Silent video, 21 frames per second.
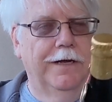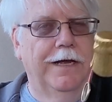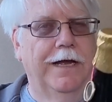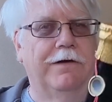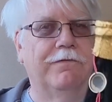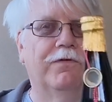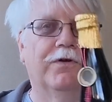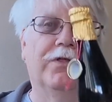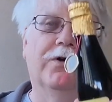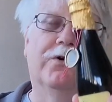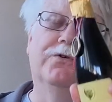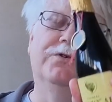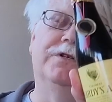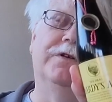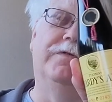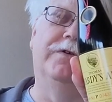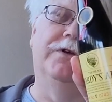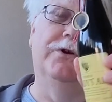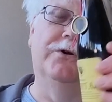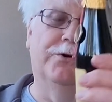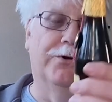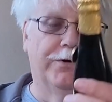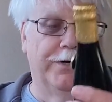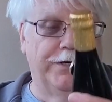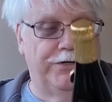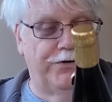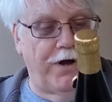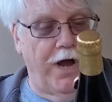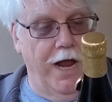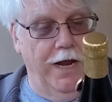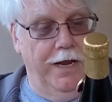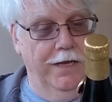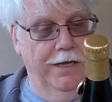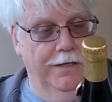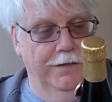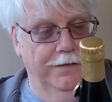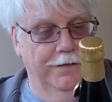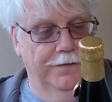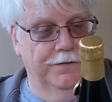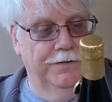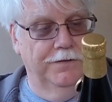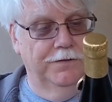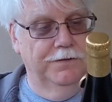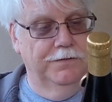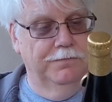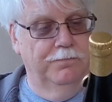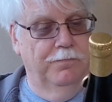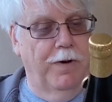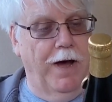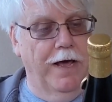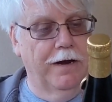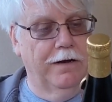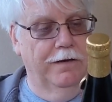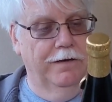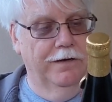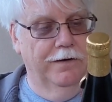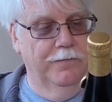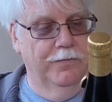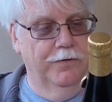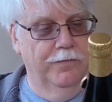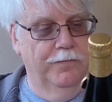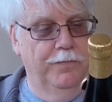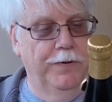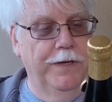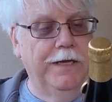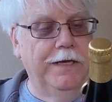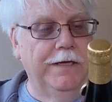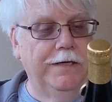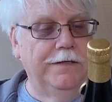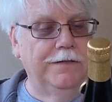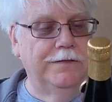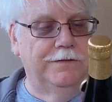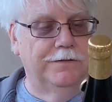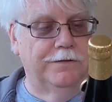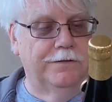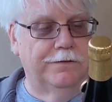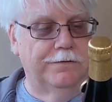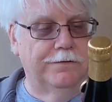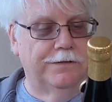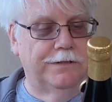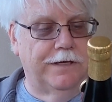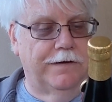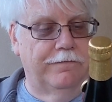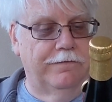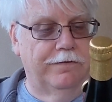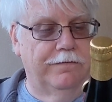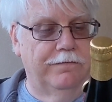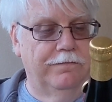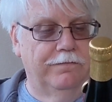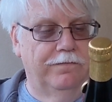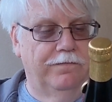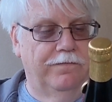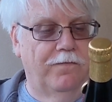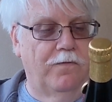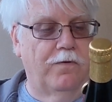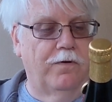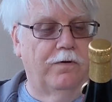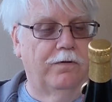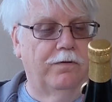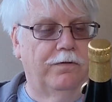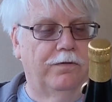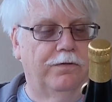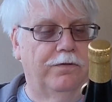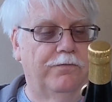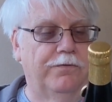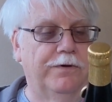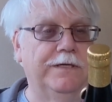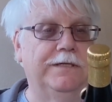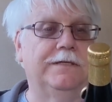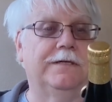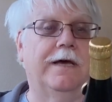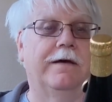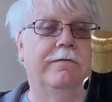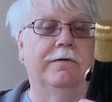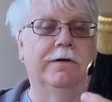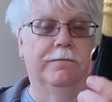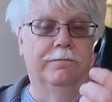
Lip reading: And for those of you who are tracking, this is bottle number P07437.